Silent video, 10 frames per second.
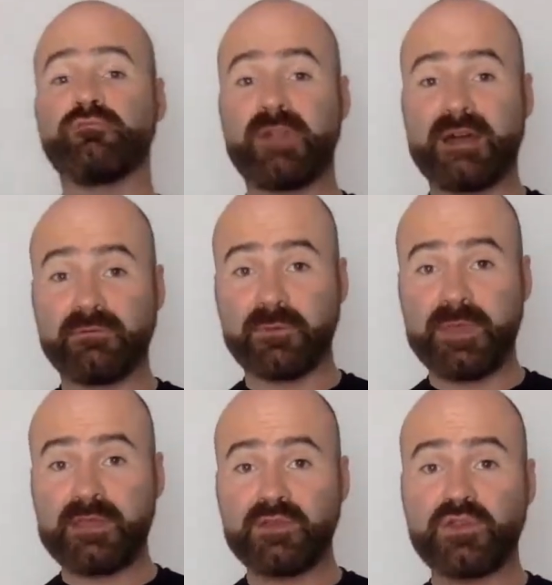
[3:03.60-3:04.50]
rounder
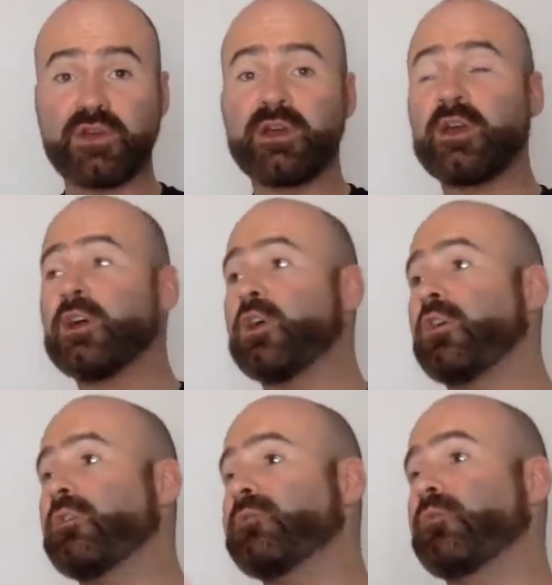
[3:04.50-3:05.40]
picture
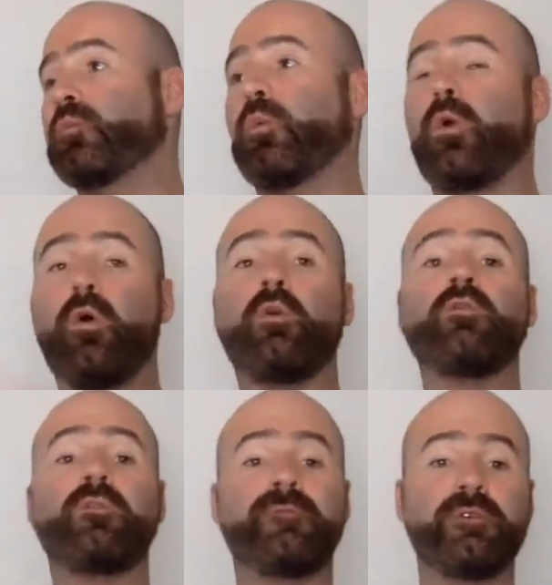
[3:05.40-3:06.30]
of what
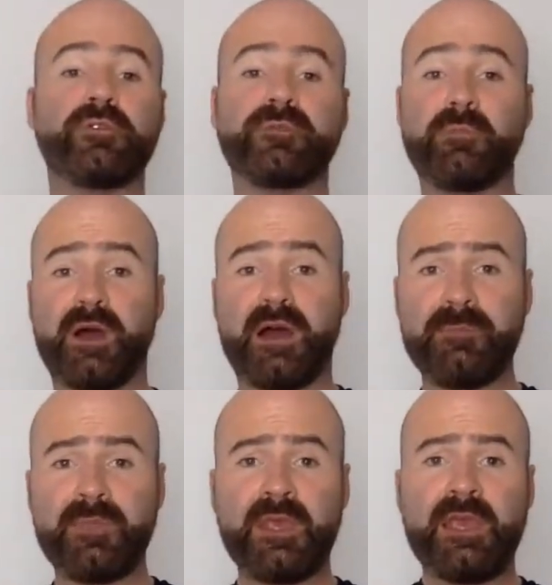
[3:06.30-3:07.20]
all the views of them
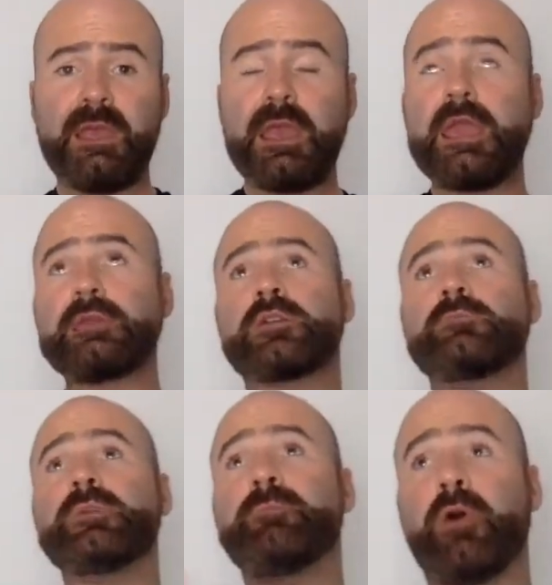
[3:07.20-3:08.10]
are. It
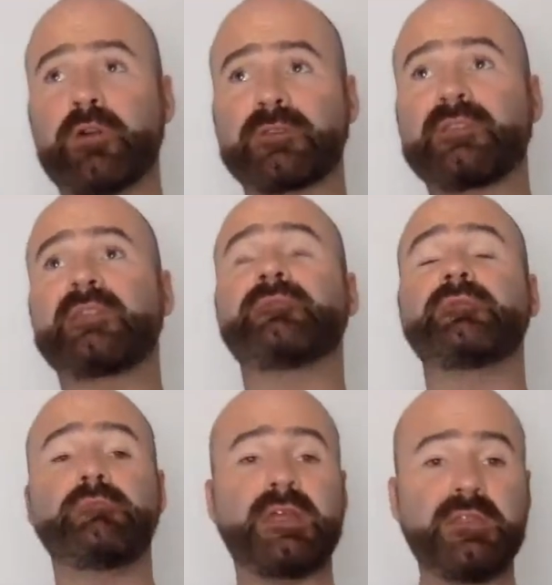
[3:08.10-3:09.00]
can be positive
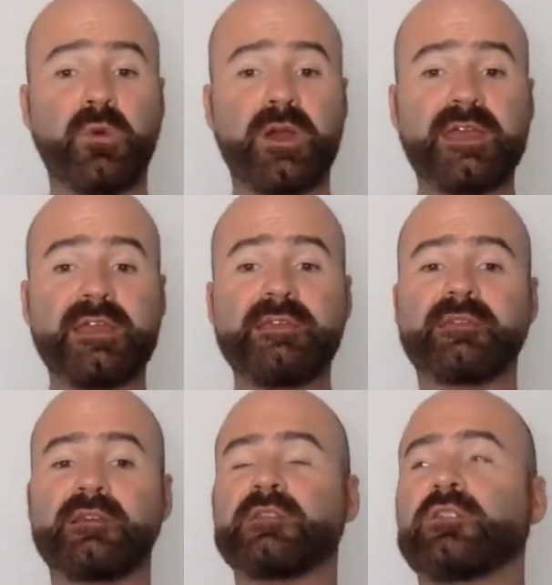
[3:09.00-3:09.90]
in many
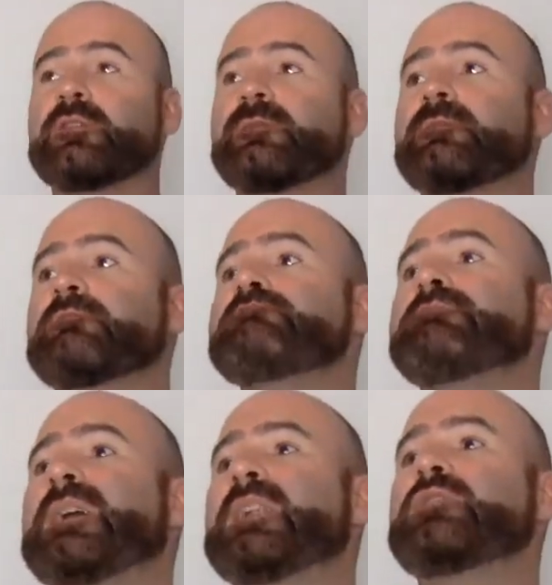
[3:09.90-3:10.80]
ways. A lot of
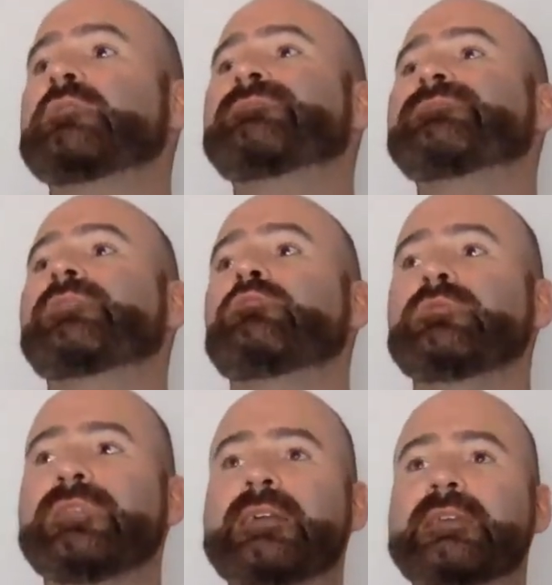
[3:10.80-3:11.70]
managers
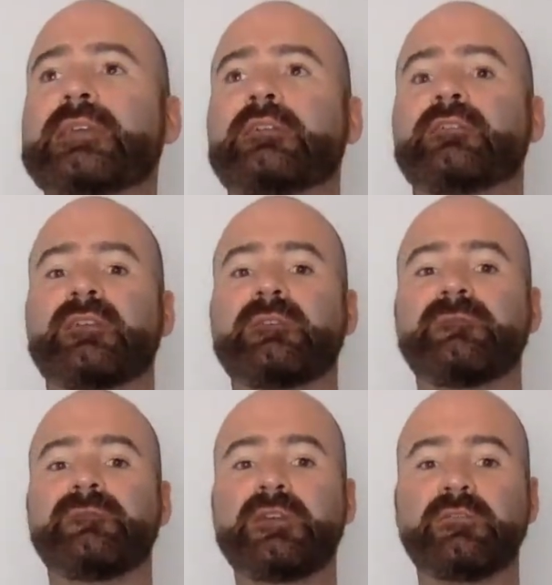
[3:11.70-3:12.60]
don't like it because they
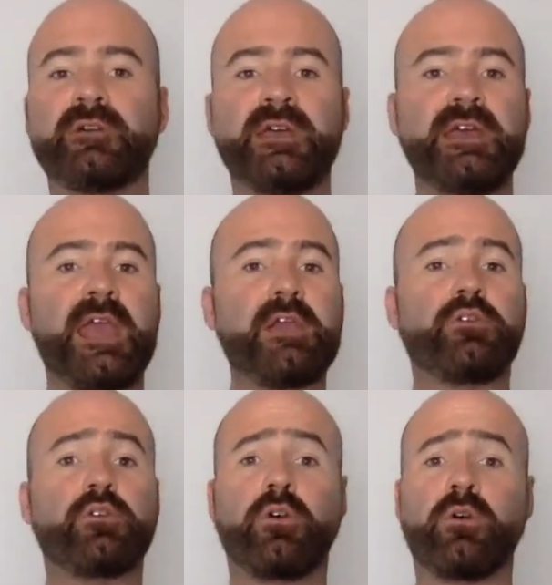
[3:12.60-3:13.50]
feel it
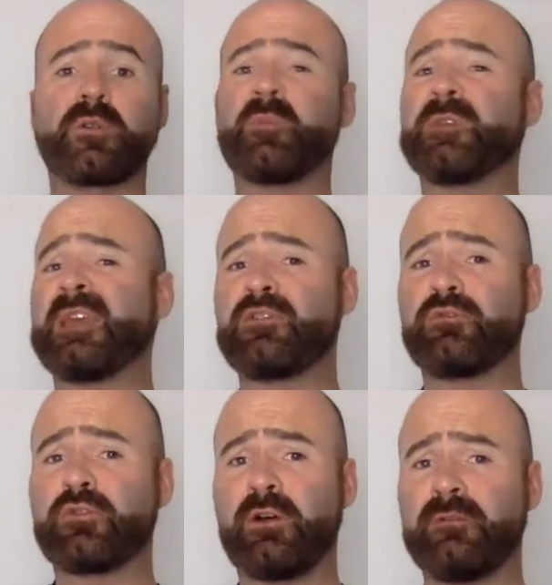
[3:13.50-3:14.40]
could cause
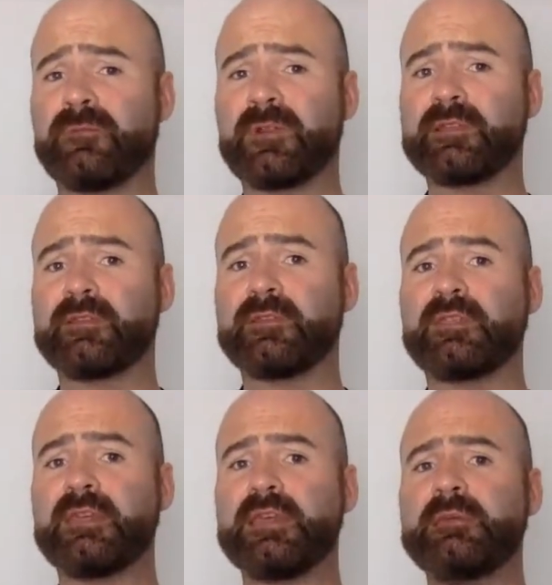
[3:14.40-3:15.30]
potential conflict in the
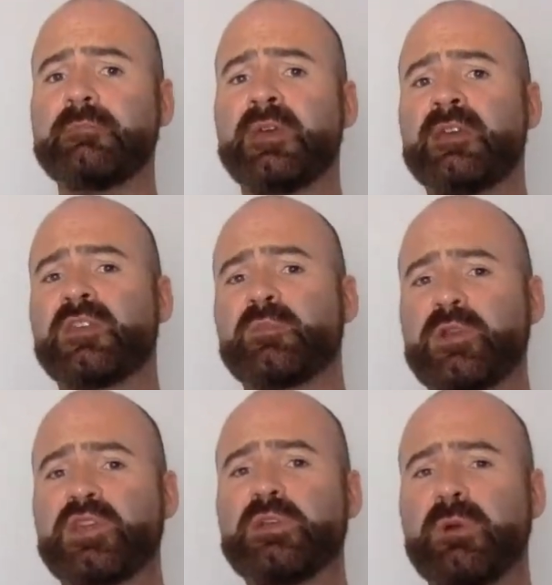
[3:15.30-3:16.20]
team,
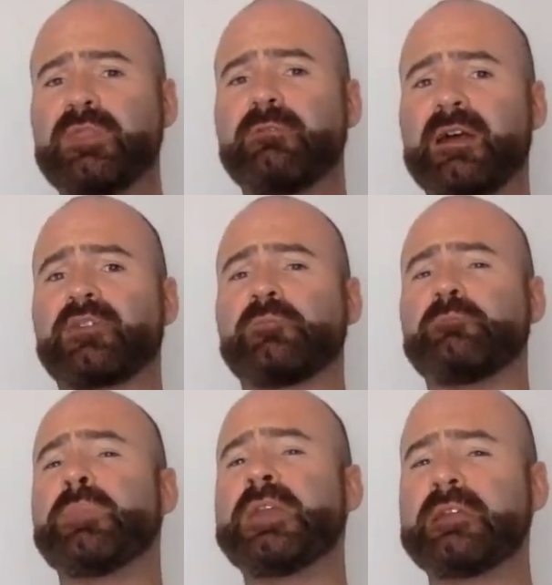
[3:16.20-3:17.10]
especially when there are
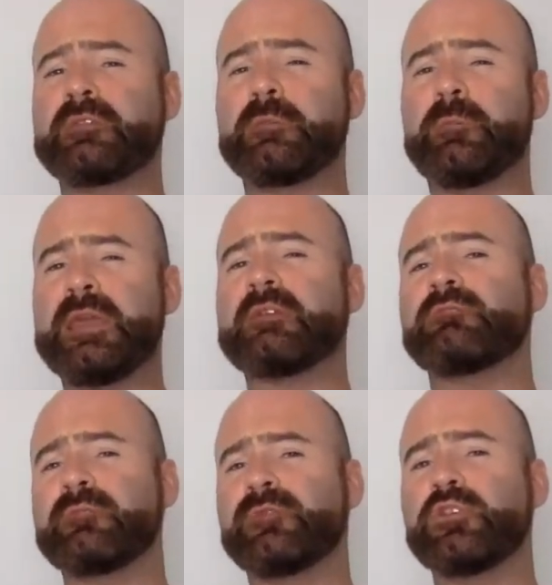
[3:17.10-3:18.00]
some peer-to-peer
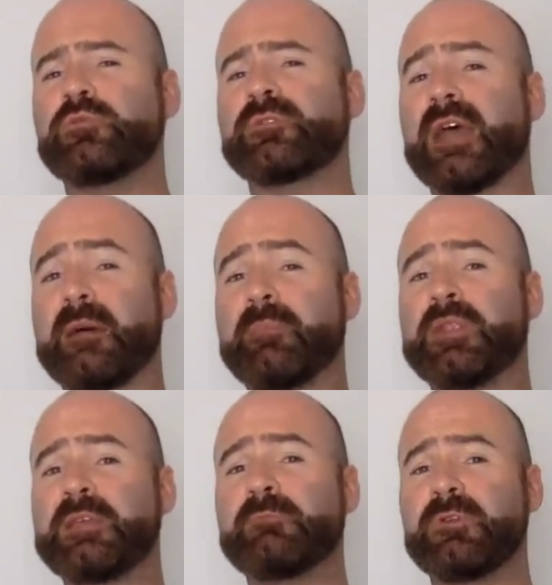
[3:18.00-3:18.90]
reviews
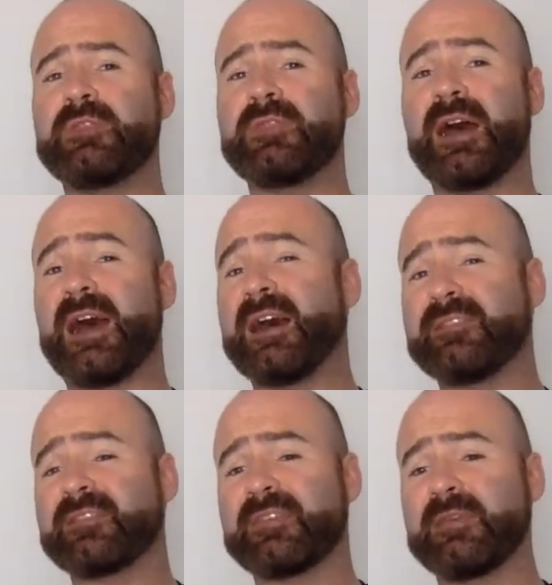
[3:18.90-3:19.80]
happening within that at
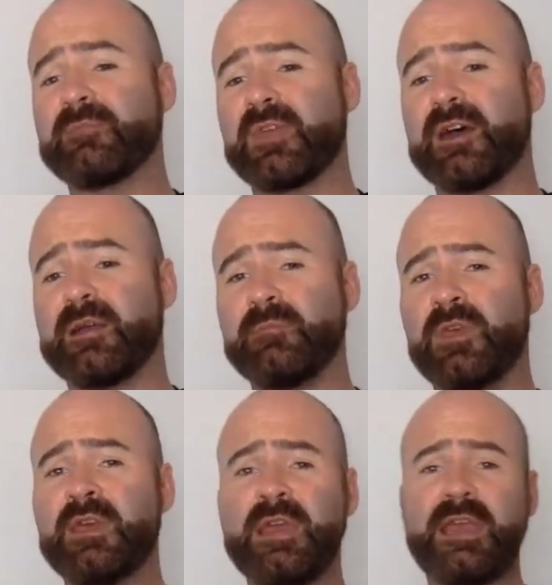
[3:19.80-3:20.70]
the same time.
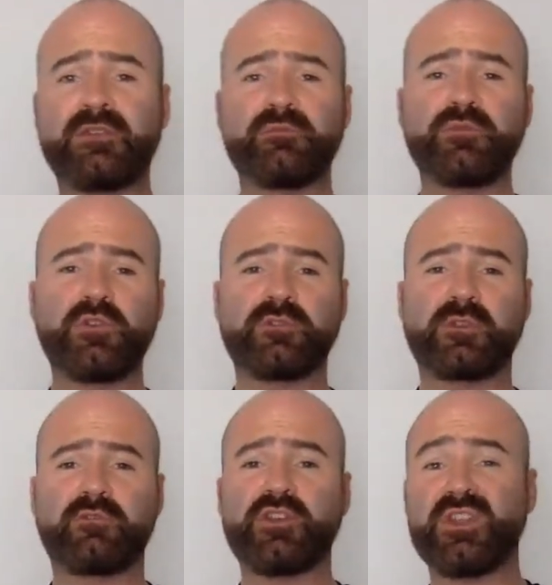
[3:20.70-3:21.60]
It's up to your
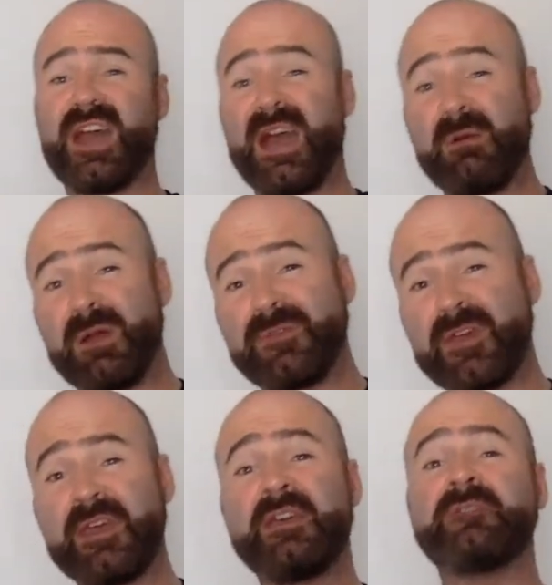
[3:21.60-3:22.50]
discretion.
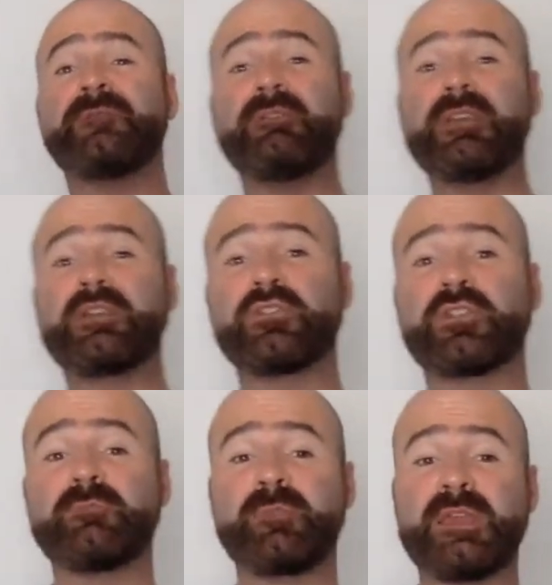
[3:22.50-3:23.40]
However, very good
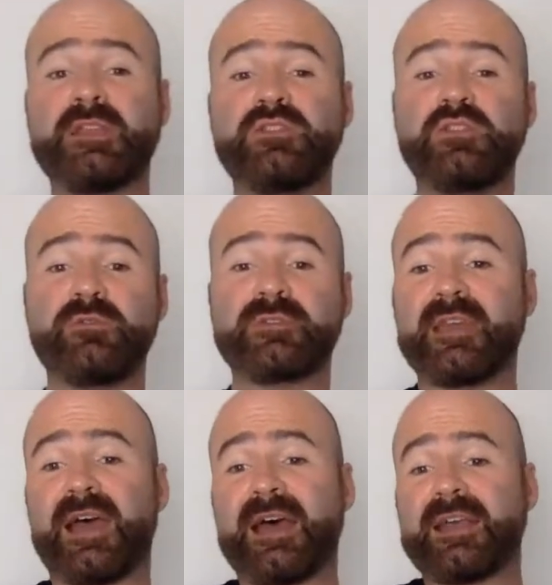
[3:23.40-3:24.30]
at being used
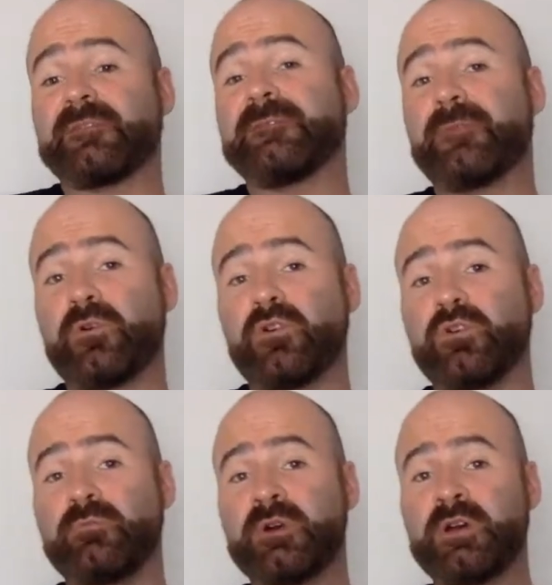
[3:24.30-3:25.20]
as a
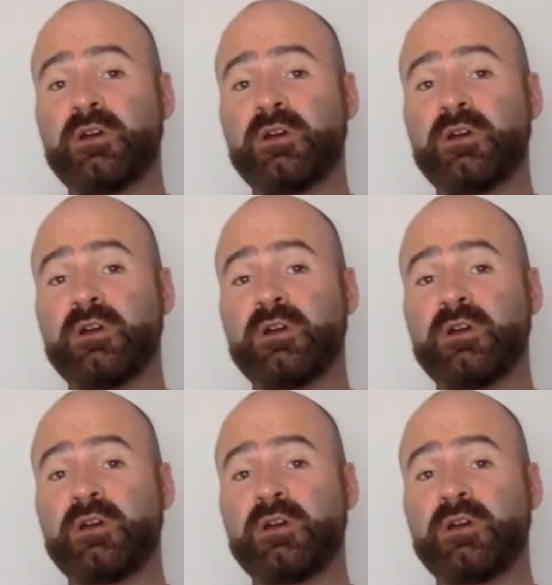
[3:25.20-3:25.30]
form